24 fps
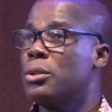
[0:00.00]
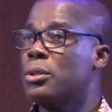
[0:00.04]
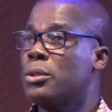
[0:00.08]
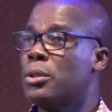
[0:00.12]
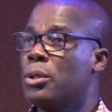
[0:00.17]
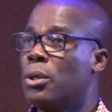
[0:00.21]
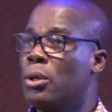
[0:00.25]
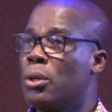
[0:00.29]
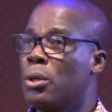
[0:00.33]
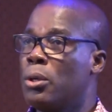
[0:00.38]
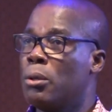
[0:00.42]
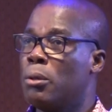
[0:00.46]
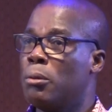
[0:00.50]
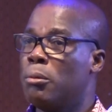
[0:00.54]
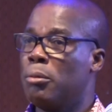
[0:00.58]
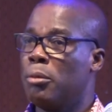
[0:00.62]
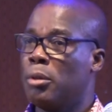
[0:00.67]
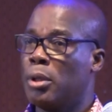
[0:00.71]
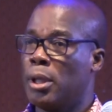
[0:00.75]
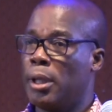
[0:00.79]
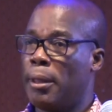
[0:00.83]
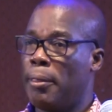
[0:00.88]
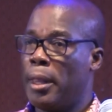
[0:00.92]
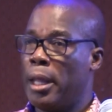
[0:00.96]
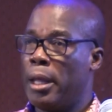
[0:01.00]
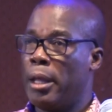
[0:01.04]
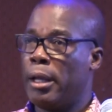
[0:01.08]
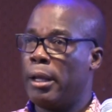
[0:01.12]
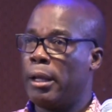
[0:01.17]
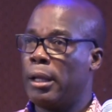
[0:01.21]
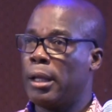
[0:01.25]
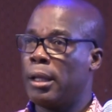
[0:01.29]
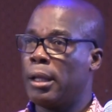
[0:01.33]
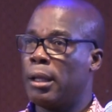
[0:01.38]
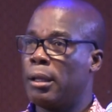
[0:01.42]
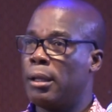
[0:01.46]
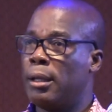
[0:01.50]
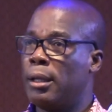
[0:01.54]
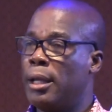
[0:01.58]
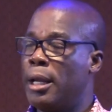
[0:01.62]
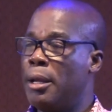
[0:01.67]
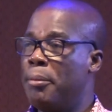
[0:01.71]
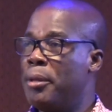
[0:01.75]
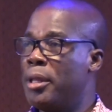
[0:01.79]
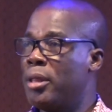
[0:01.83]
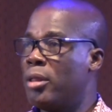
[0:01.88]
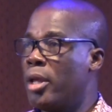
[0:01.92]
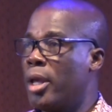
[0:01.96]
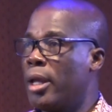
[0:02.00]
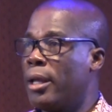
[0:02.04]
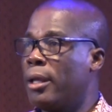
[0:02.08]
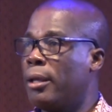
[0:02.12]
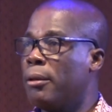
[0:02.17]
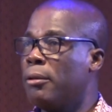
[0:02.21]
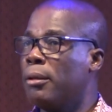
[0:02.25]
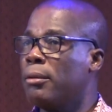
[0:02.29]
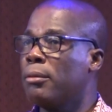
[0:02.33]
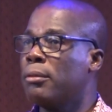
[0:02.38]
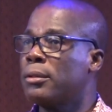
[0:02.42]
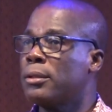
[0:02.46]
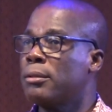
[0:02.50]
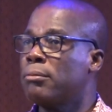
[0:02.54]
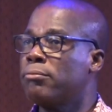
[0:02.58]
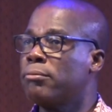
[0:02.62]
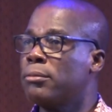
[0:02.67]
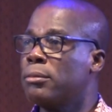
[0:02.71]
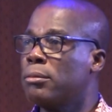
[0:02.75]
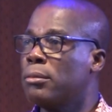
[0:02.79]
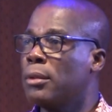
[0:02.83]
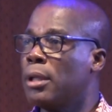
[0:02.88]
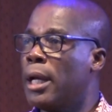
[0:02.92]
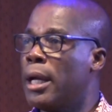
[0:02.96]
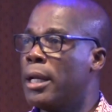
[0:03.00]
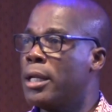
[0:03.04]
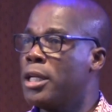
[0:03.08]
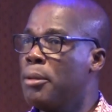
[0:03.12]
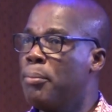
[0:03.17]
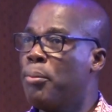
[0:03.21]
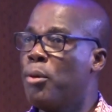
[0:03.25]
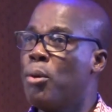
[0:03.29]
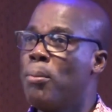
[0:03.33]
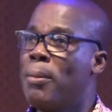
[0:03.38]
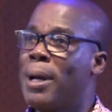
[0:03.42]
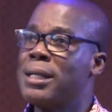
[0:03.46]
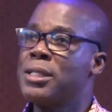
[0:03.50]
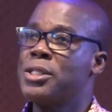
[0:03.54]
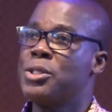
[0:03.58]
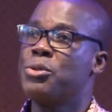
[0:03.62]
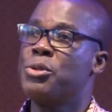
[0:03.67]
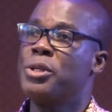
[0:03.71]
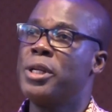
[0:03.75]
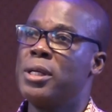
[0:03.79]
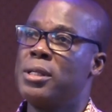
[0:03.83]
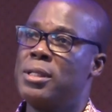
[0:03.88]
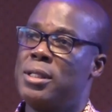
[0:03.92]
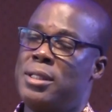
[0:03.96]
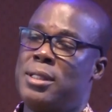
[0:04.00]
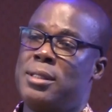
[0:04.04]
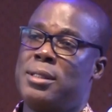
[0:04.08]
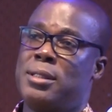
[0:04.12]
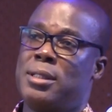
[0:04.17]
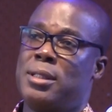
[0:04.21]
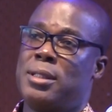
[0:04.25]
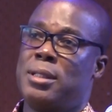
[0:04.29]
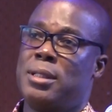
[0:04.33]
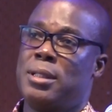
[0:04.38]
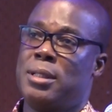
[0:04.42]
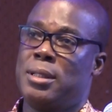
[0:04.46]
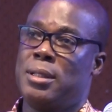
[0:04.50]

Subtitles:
So let me take diploma students.